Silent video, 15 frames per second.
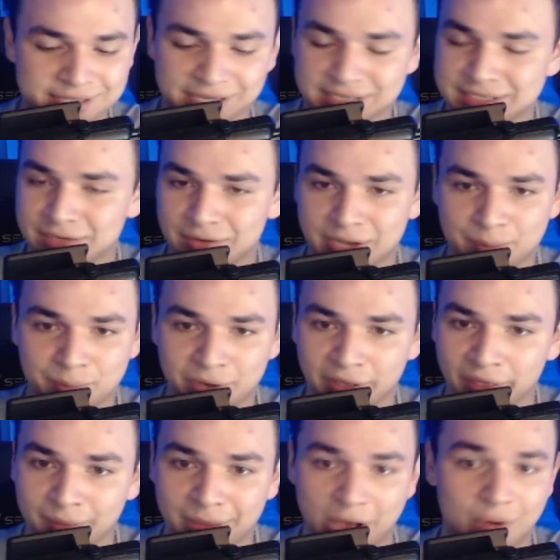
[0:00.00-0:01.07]
they still kept putting
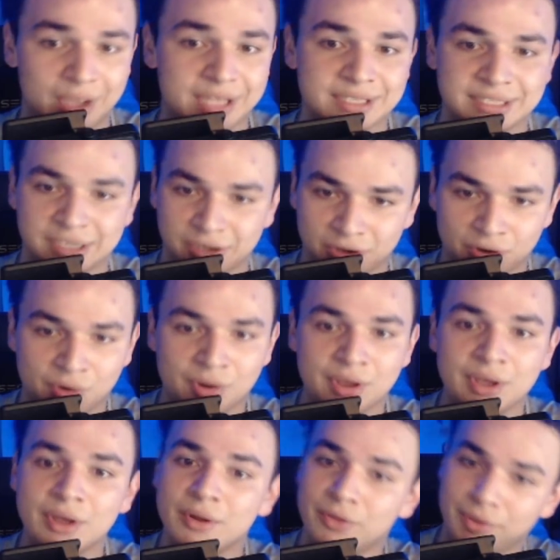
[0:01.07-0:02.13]
them out until
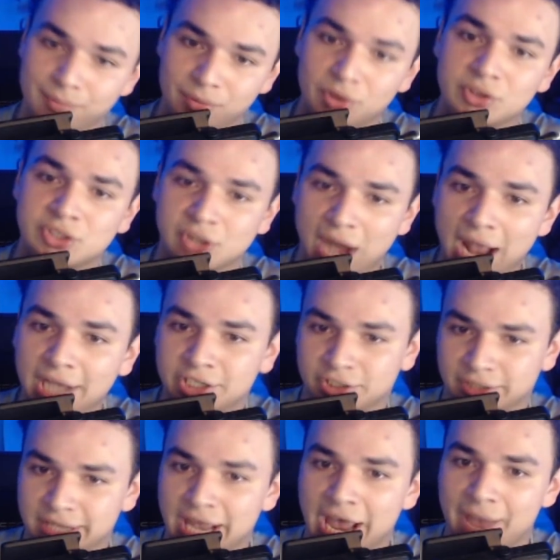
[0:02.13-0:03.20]
the merger
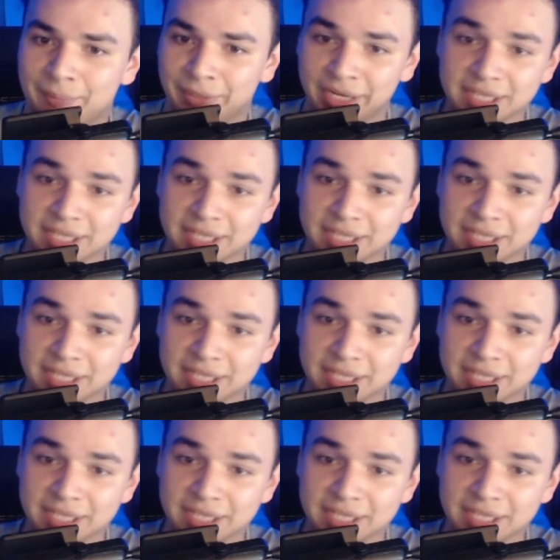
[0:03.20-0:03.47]
actually happened,